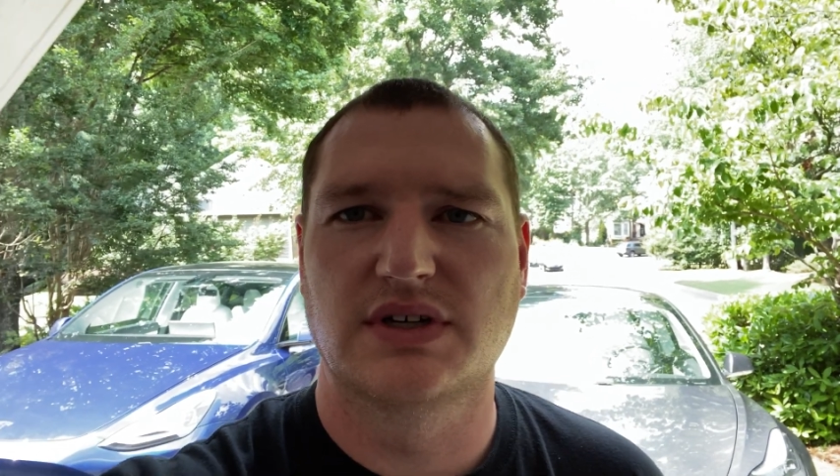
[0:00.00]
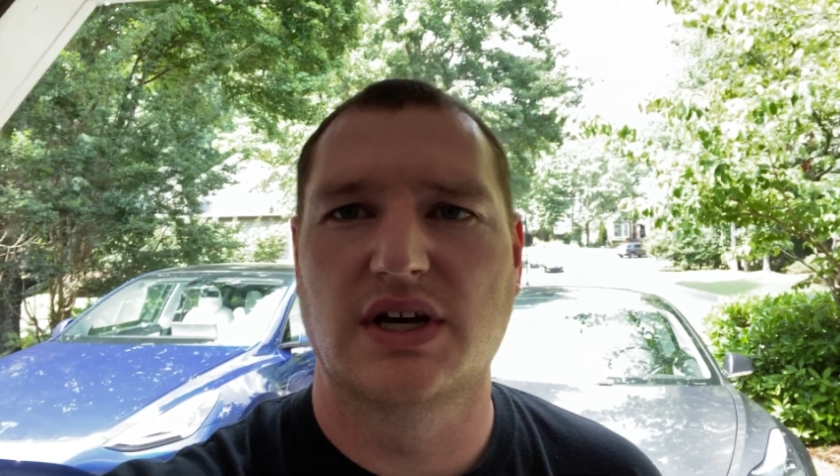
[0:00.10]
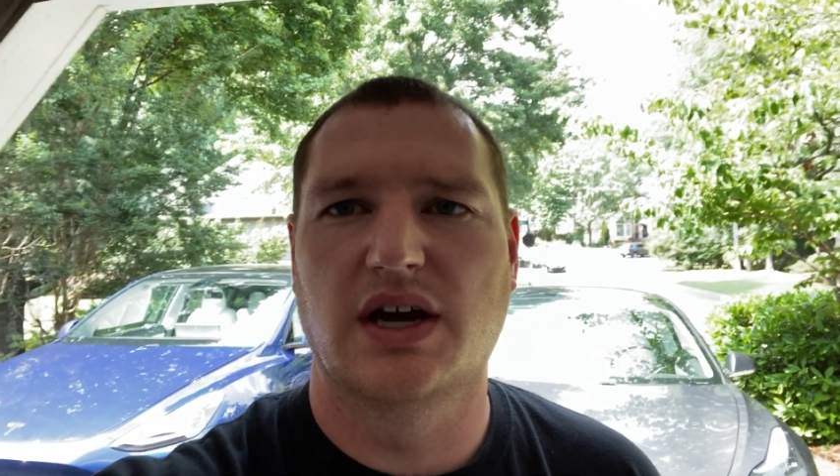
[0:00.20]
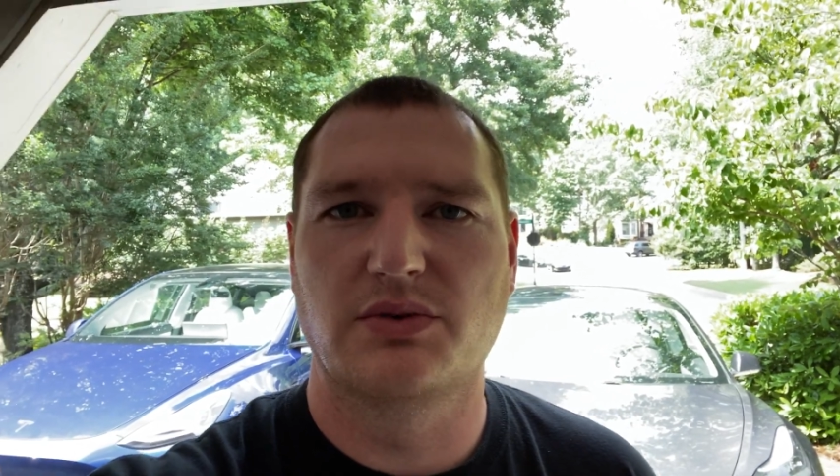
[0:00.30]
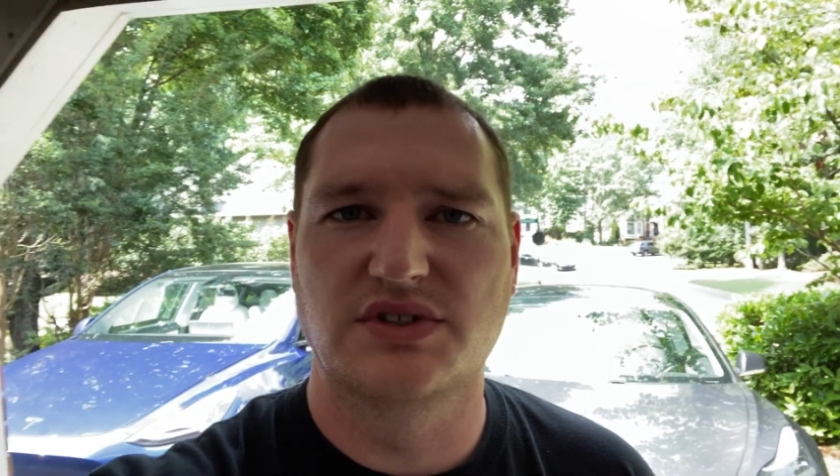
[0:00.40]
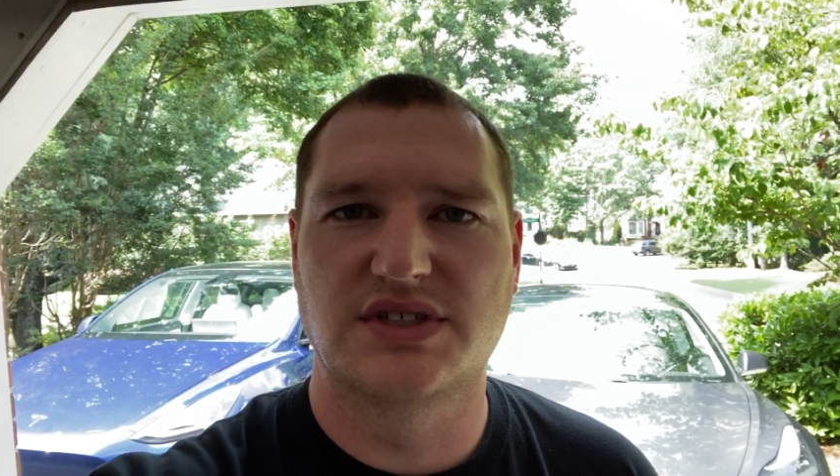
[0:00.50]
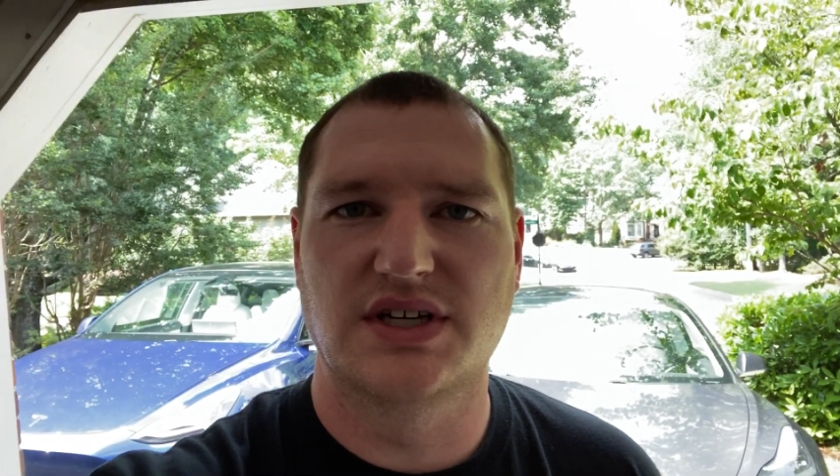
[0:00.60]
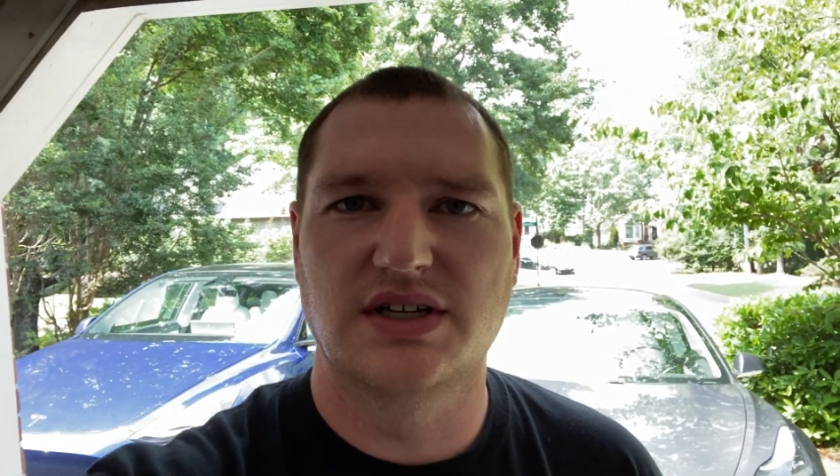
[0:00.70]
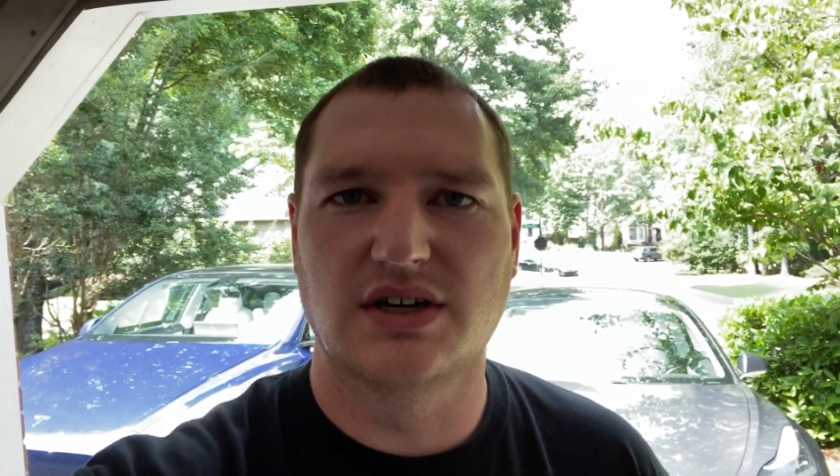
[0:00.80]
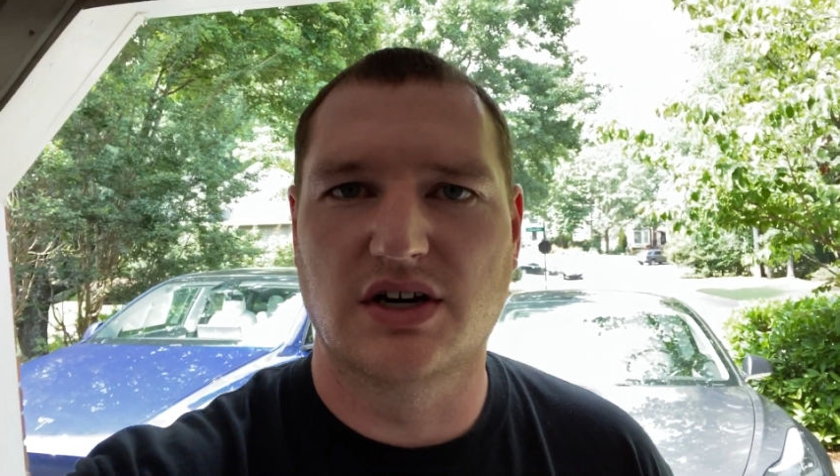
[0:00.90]
I would
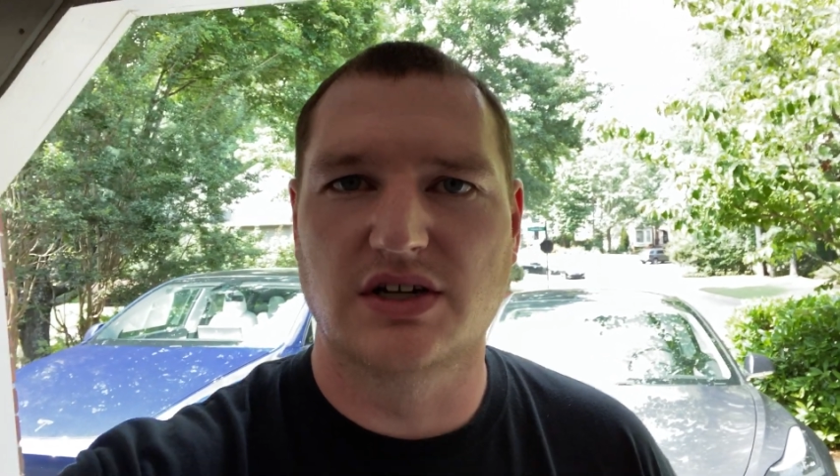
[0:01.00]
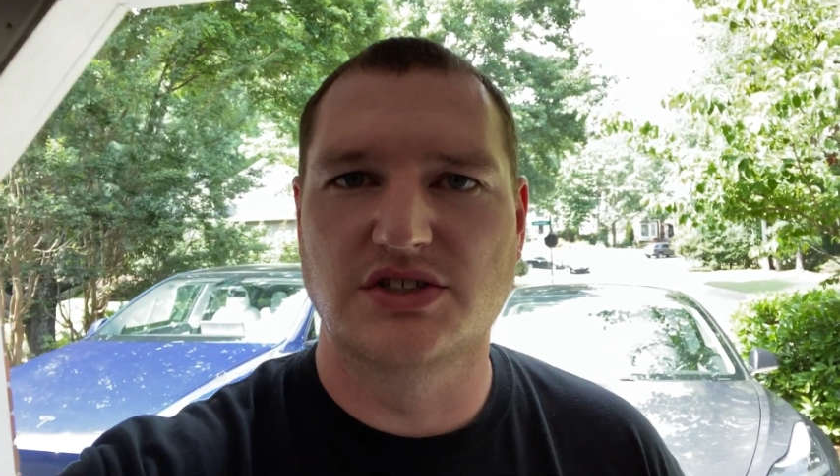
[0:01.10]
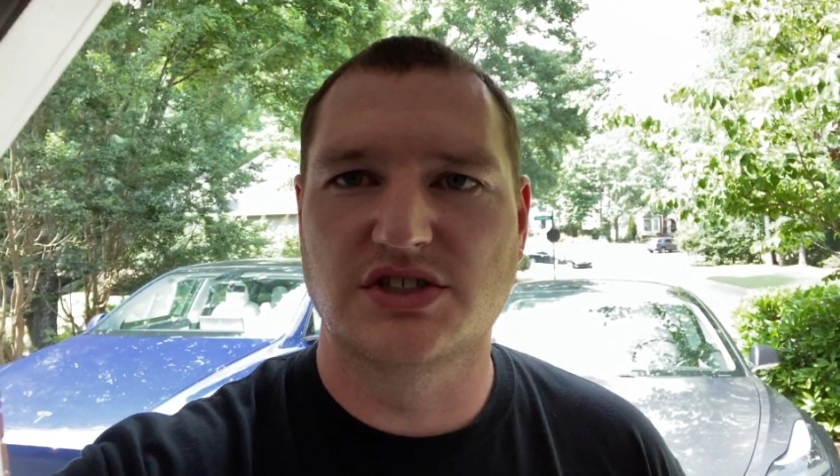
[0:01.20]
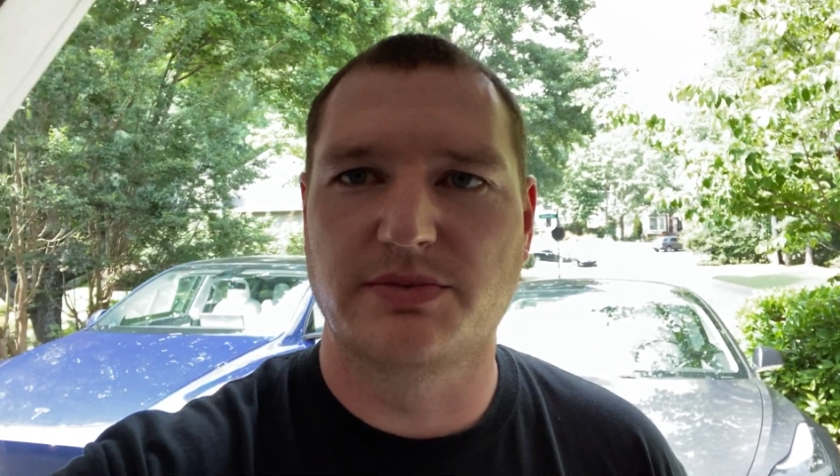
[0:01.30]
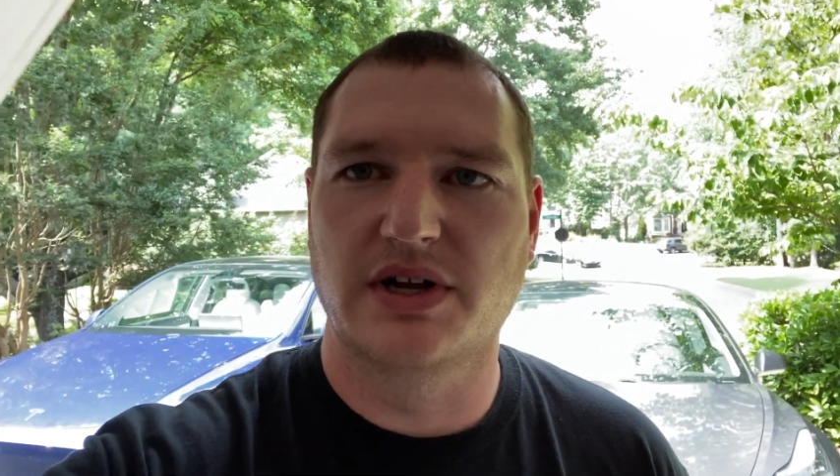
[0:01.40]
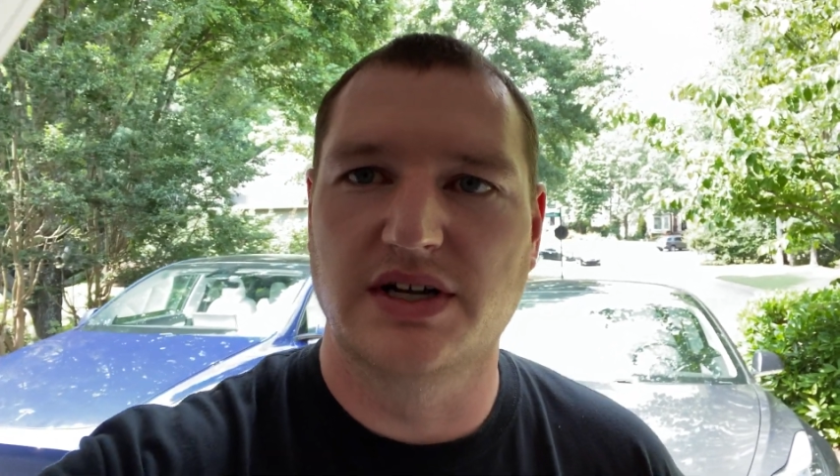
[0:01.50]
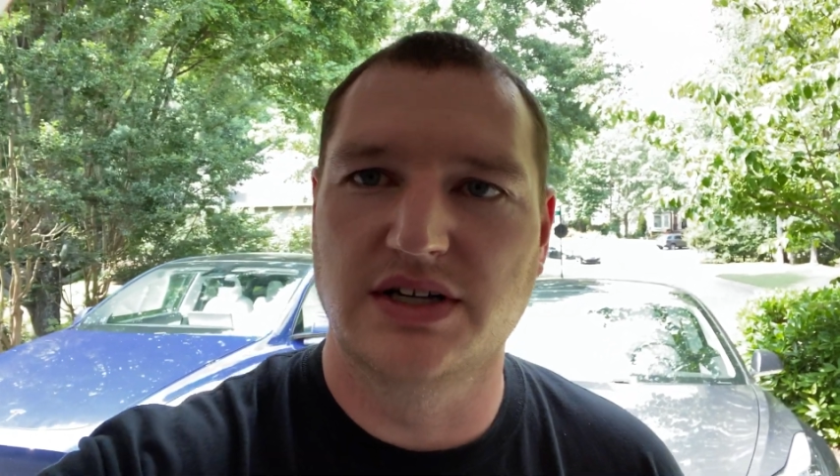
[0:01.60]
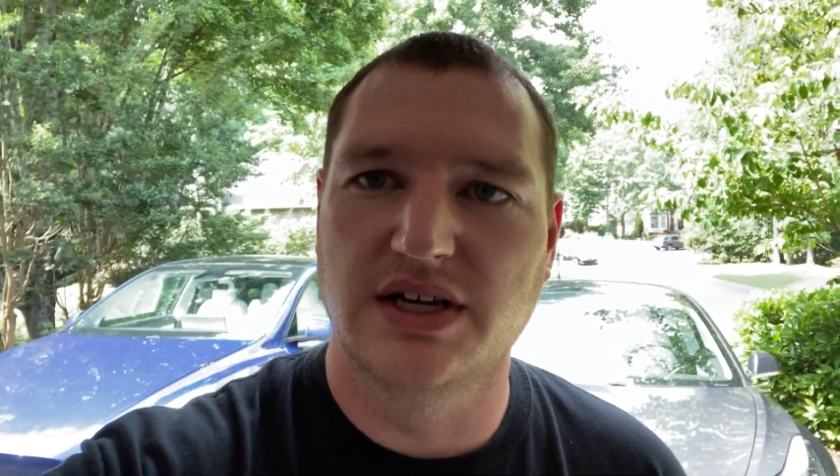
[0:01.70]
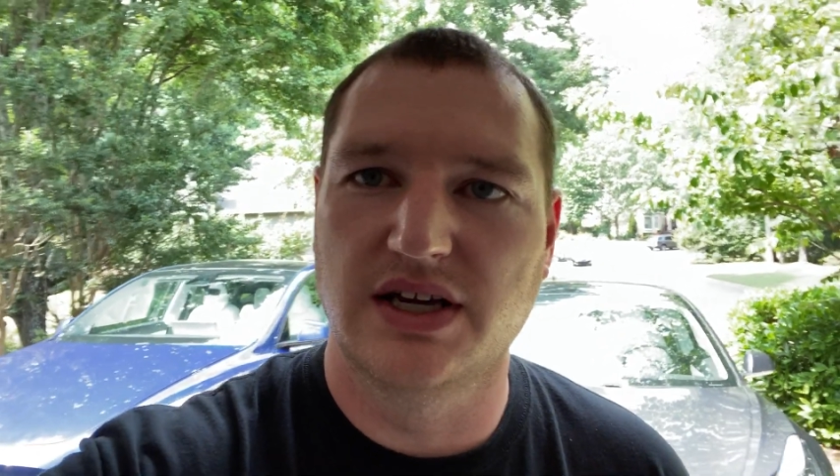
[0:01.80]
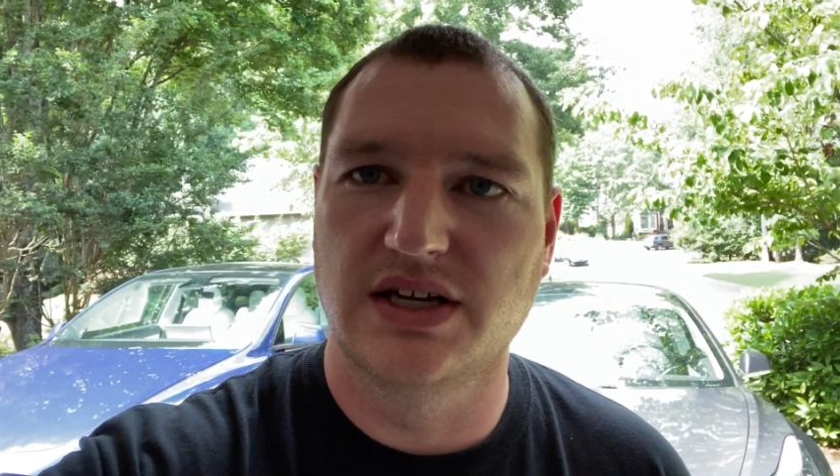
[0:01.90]
say, on just about any
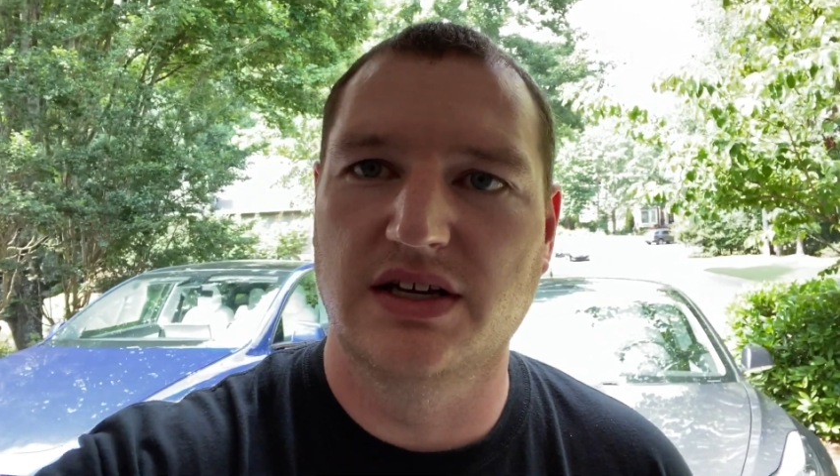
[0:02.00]
day.